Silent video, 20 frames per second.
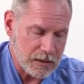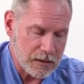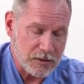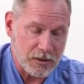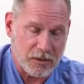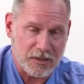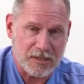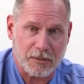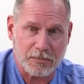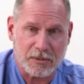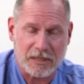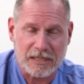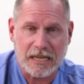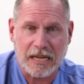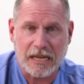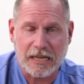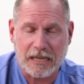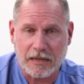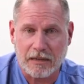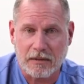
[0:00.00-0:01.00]
So simply
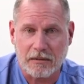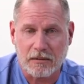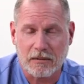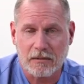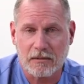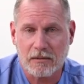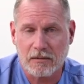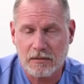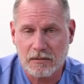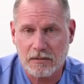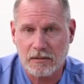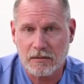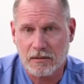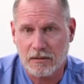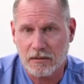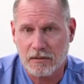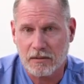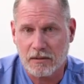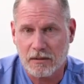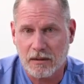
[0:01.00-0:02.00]
taking
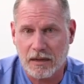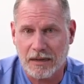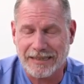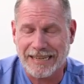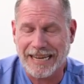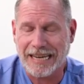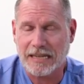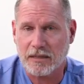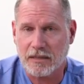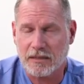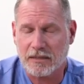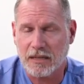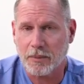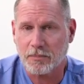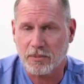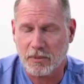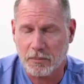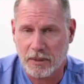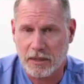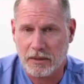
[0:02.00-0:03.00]
a daily
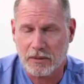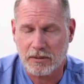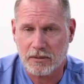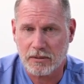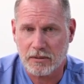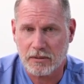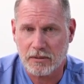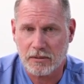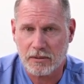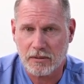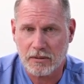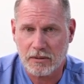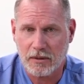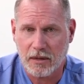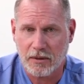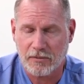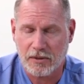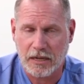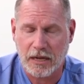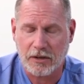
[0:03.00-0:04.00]
supplement
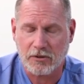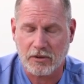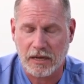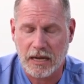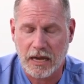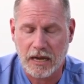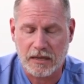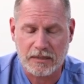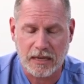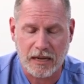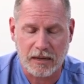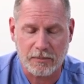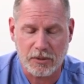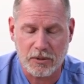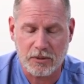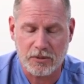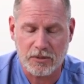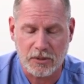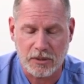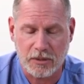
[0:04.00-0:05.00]
of a nitric oxide
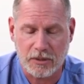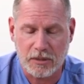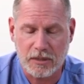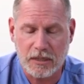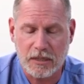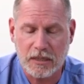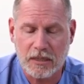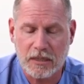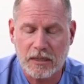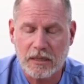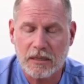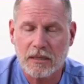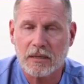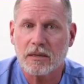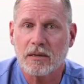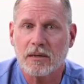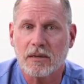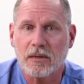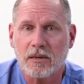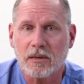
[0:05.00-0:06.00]
booster
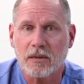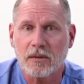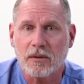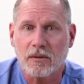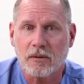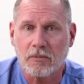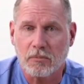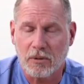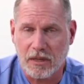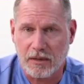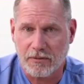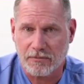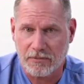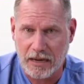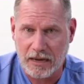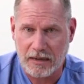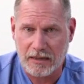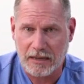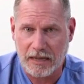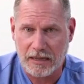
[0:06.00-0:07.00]
will
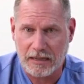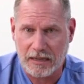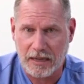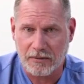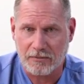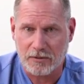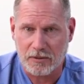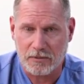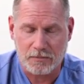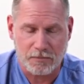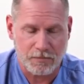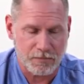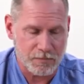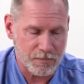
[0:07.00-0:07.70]
affect that level.